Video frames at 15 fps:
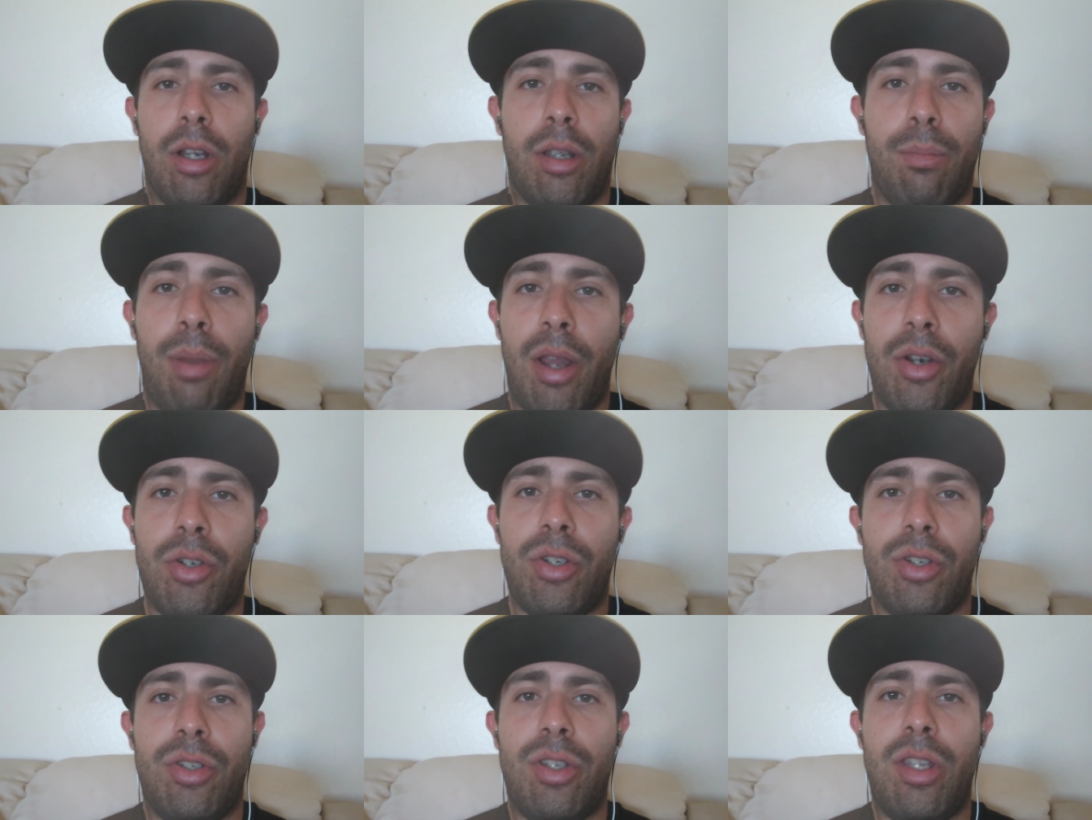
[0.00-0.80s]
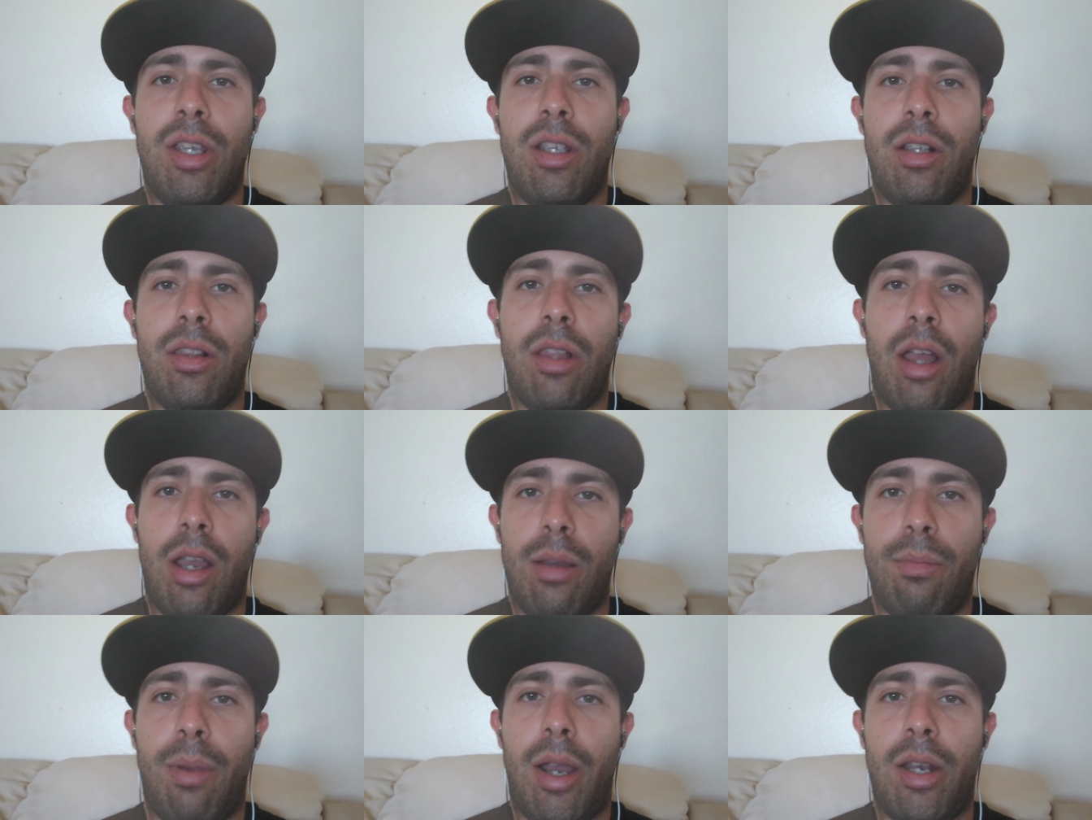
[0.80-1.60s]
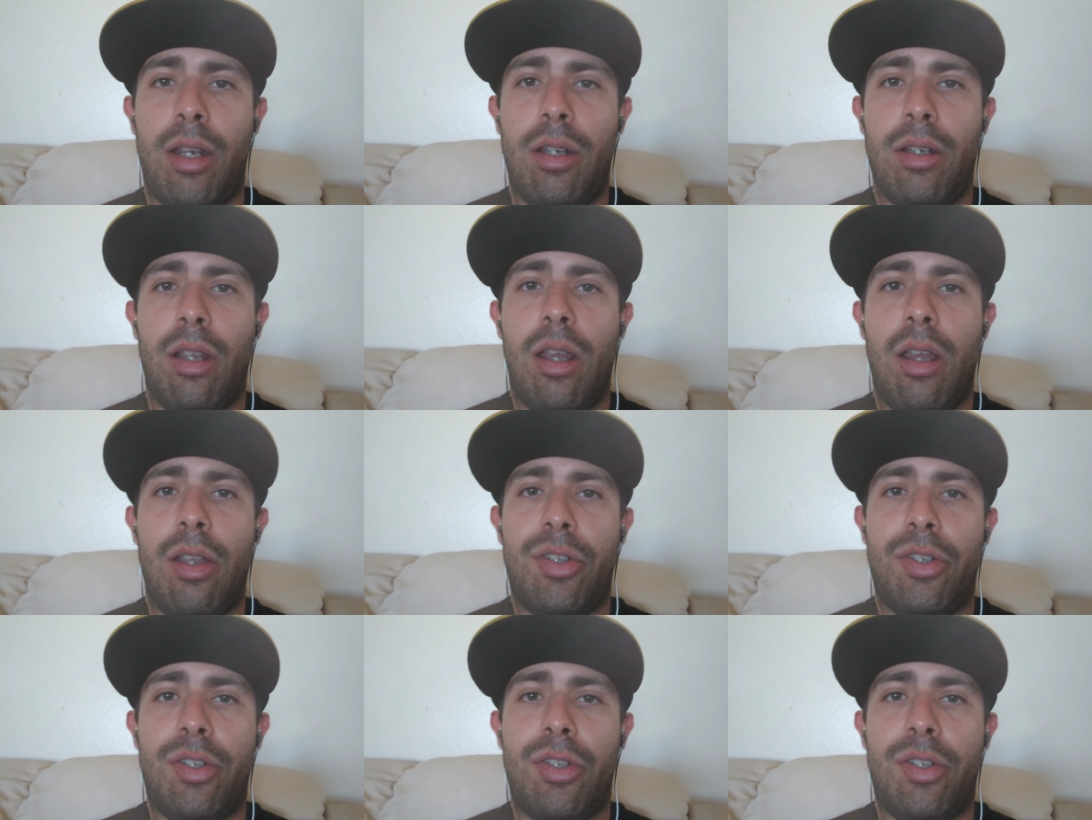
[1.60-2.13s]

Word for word: It punishes the law-abiding uh,